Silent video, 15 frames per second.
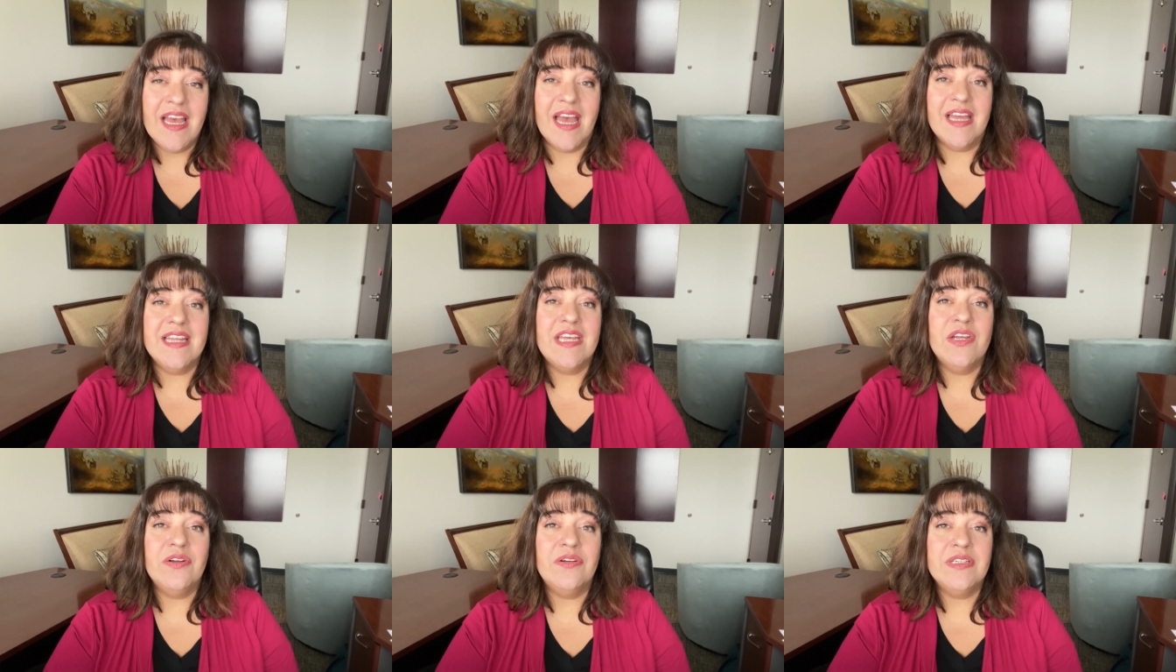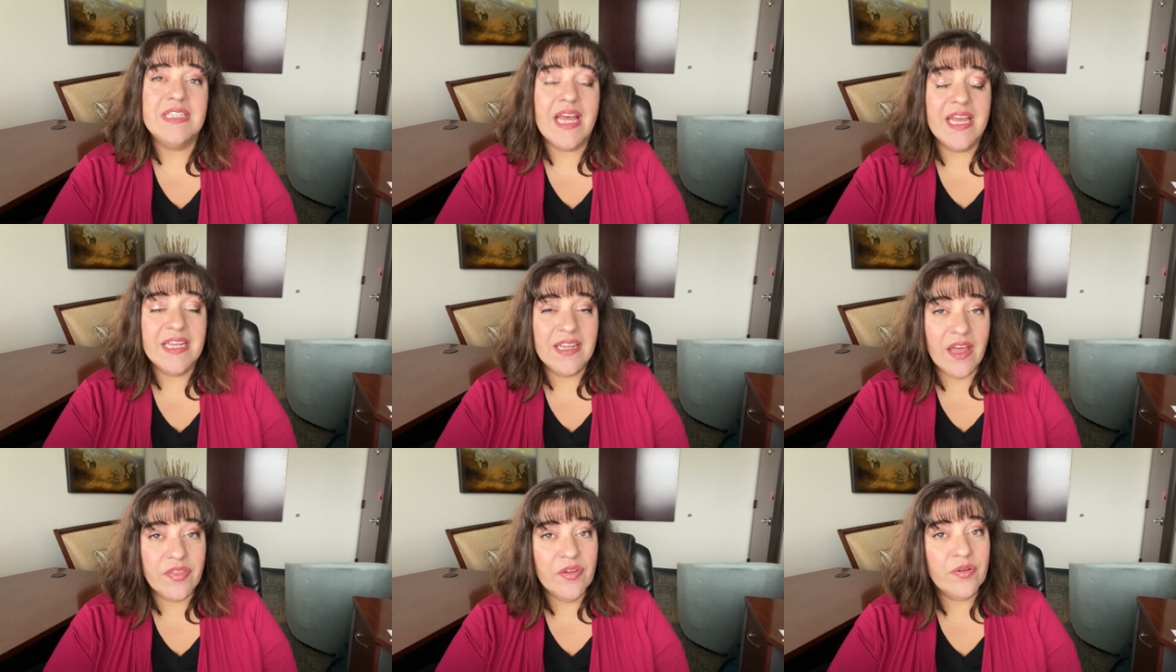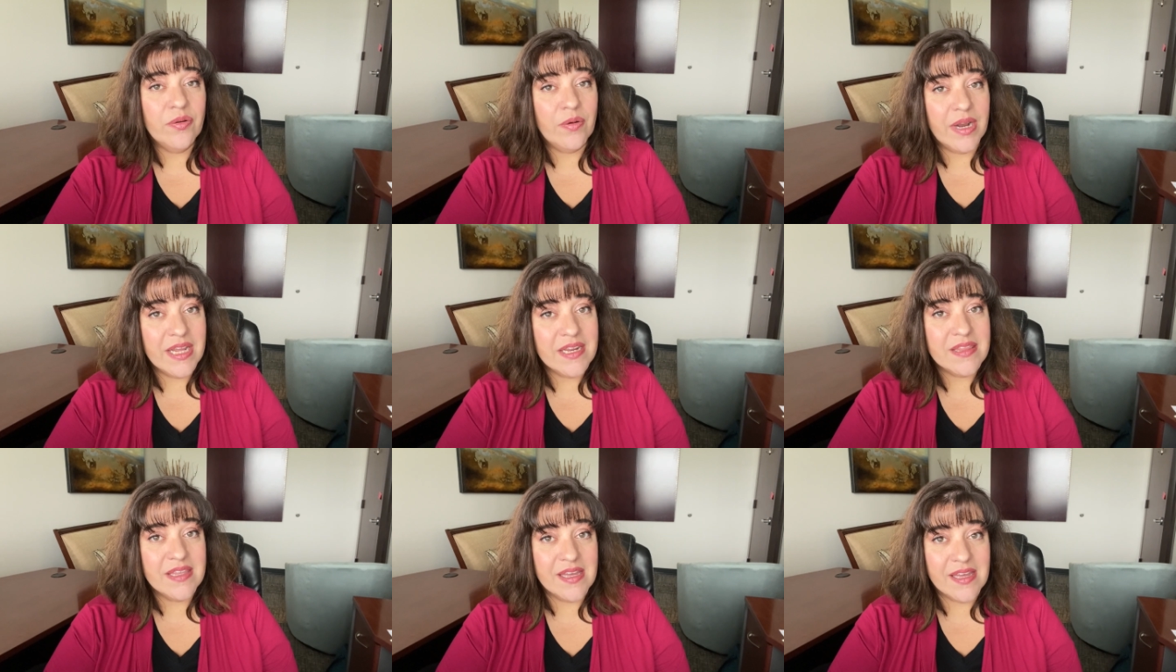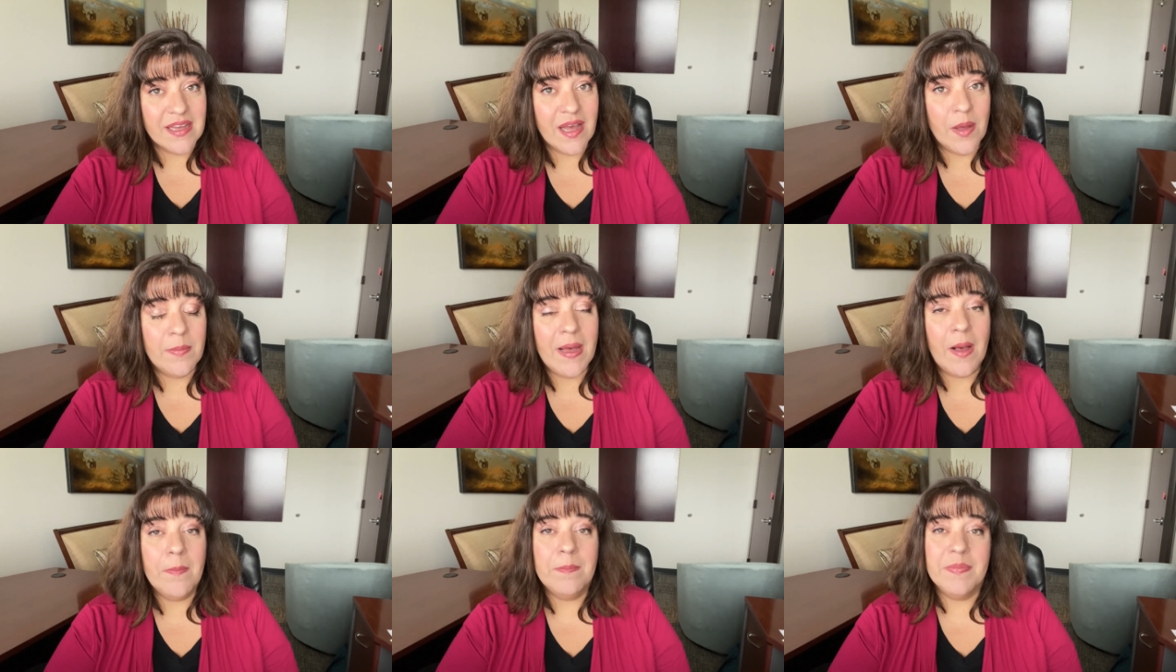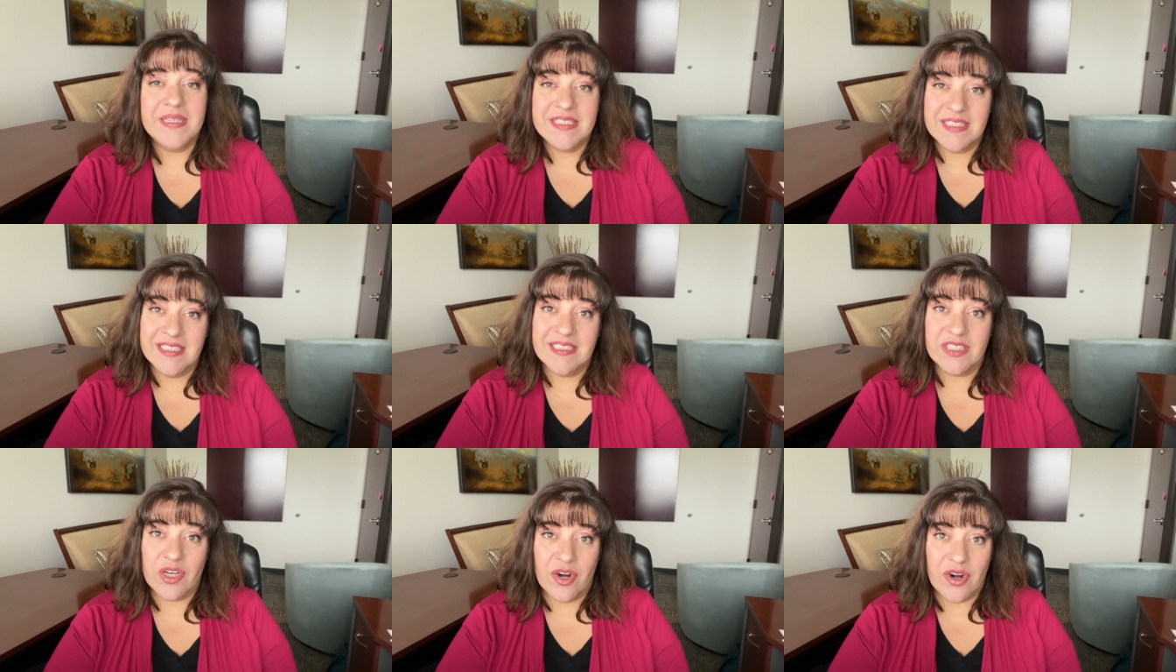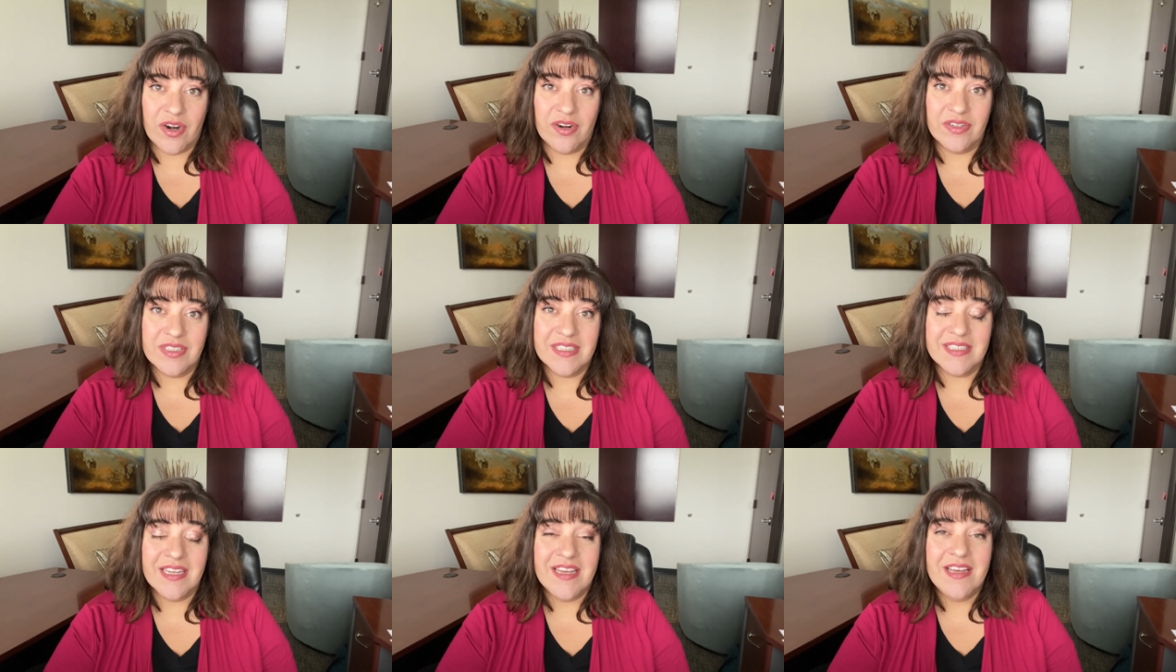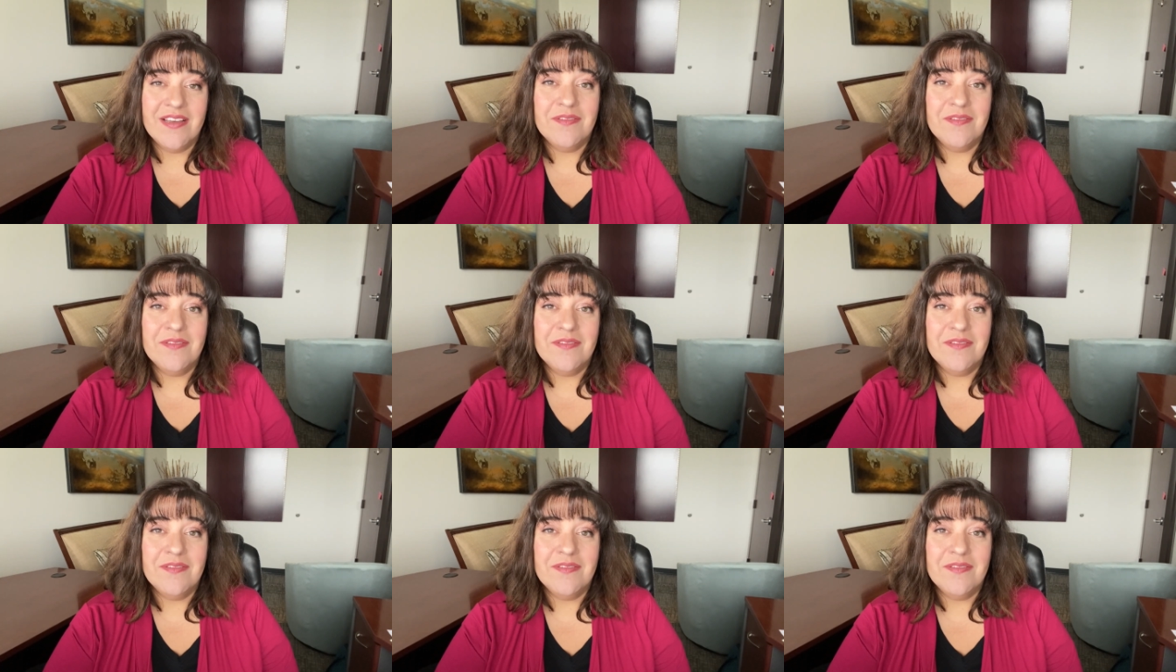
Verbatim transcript: And here's another great thing about business cards.